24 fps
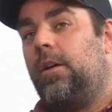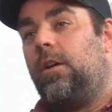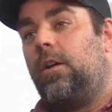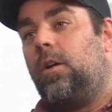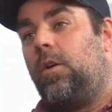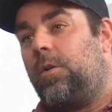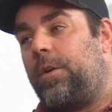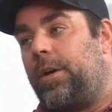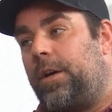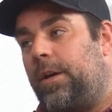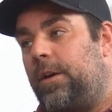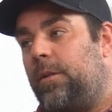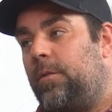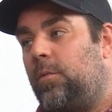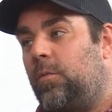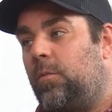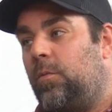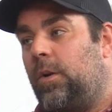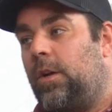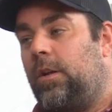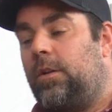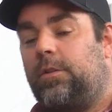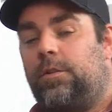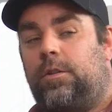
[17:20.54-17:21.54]
Okay,
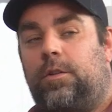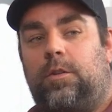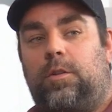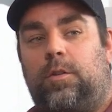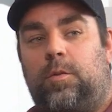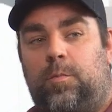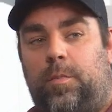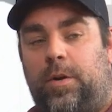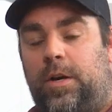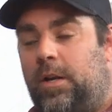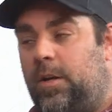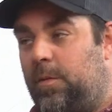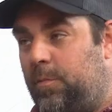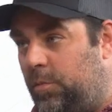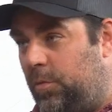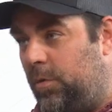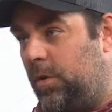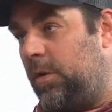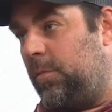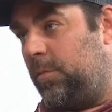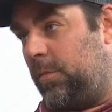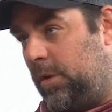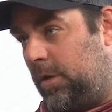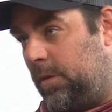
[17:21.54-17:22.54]
well, you paid a
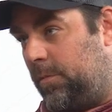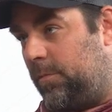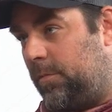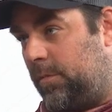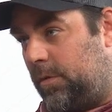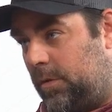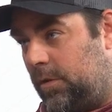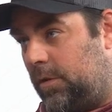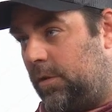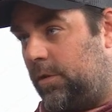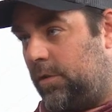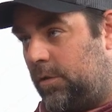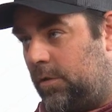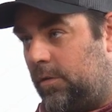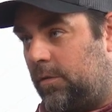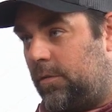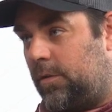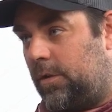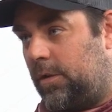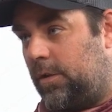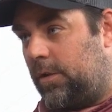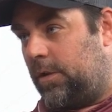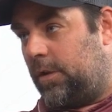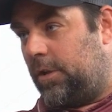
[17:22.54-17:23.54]
premium,
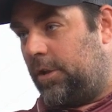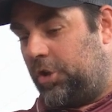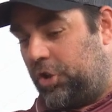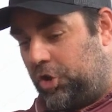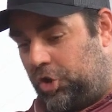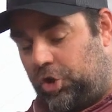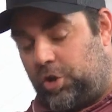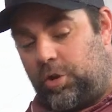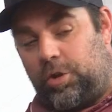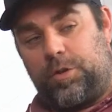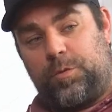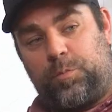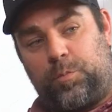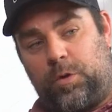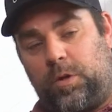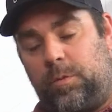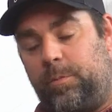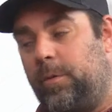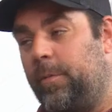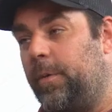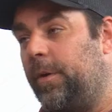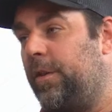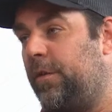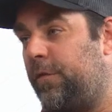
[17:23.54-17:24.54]
an insurance
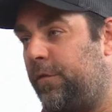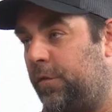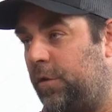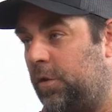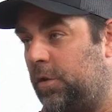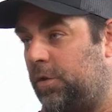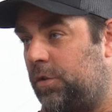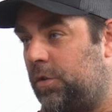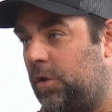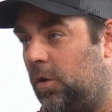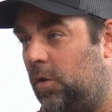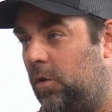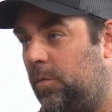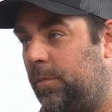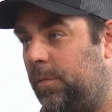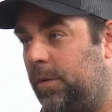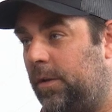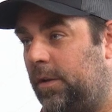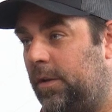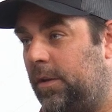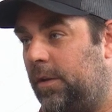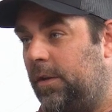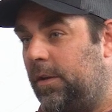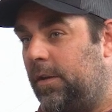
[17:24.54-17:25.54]
premium on the first home.
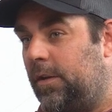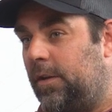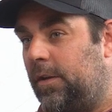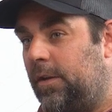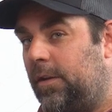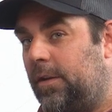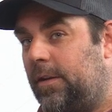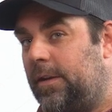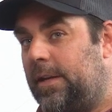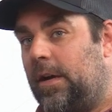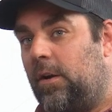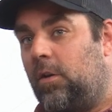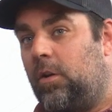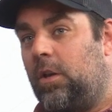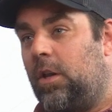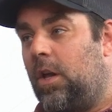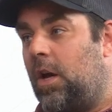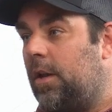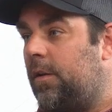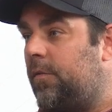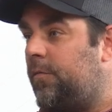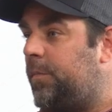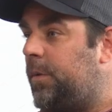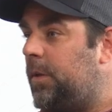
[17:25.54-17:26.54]
Now, a
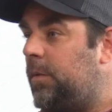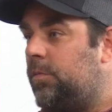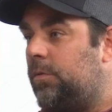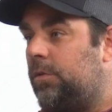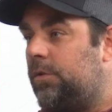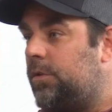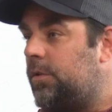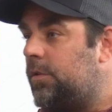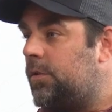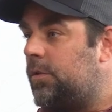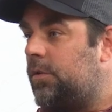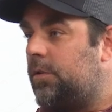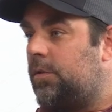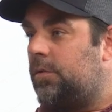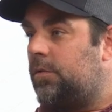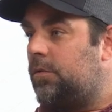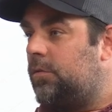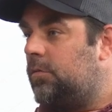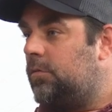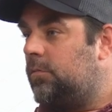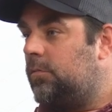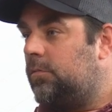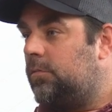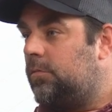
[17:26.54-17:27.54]
lot of people just
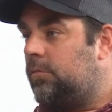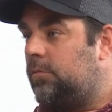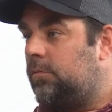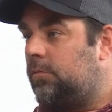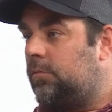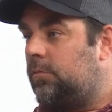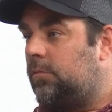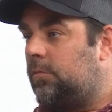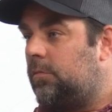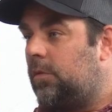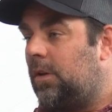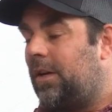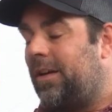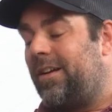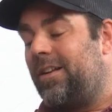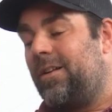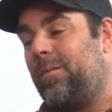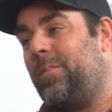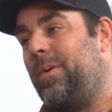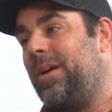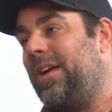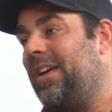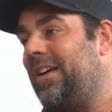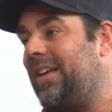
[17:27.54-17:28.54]
assume, I'm going to
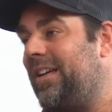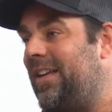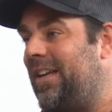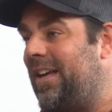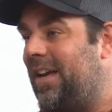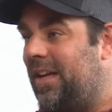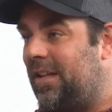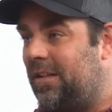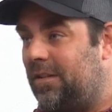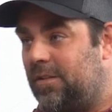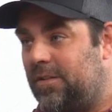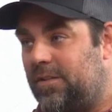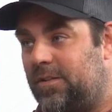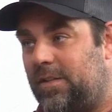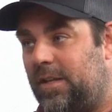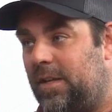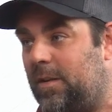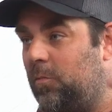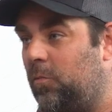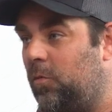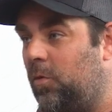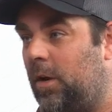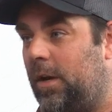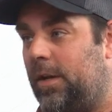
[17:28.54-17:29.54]
pay again the
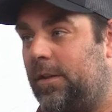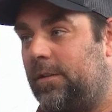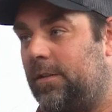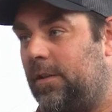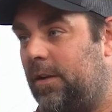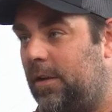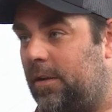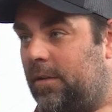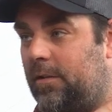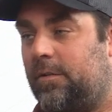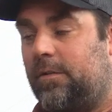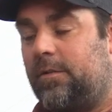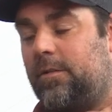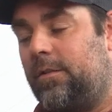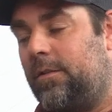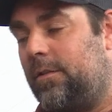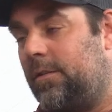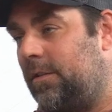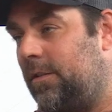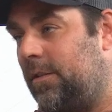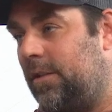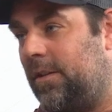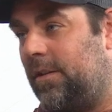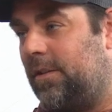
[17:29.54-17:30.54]
same rate that
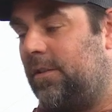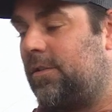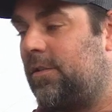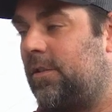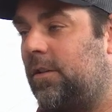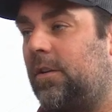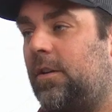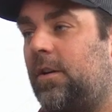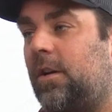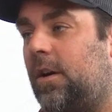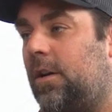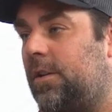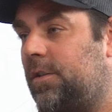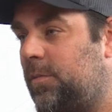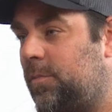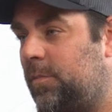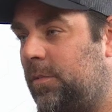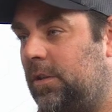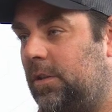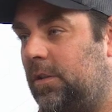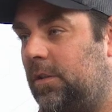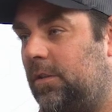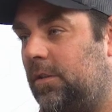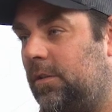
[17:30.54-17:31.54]
it's going to cost
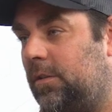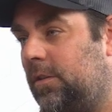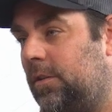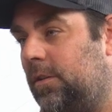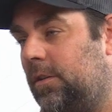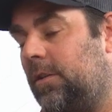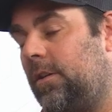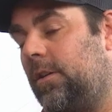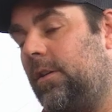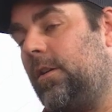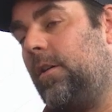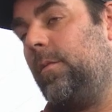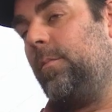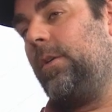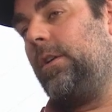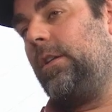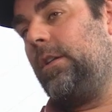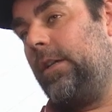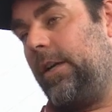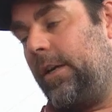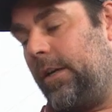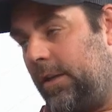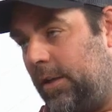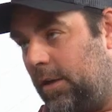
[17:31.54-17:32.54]
me an arm and a
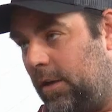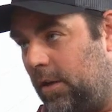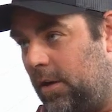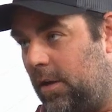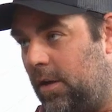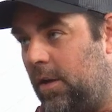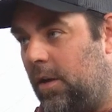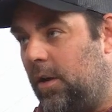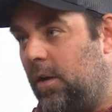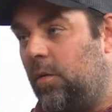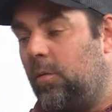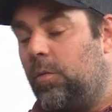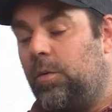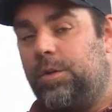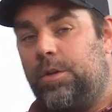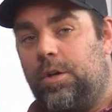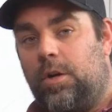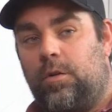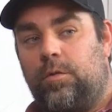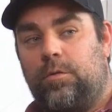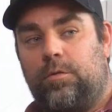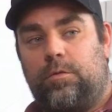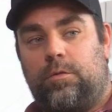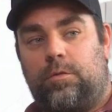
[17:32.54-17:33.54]
leg here. Well,
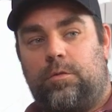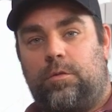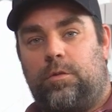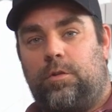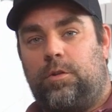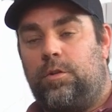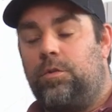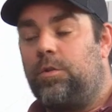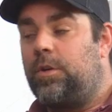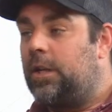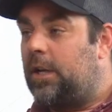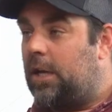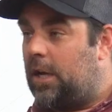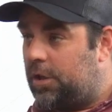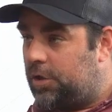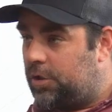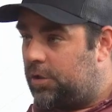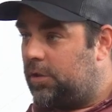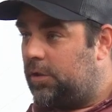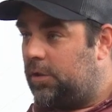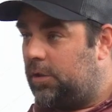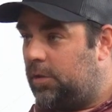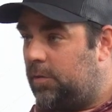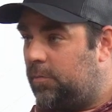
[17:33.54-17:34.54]
no, you can
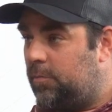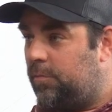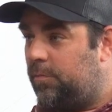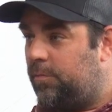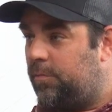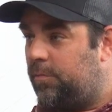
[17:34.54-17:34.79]
actually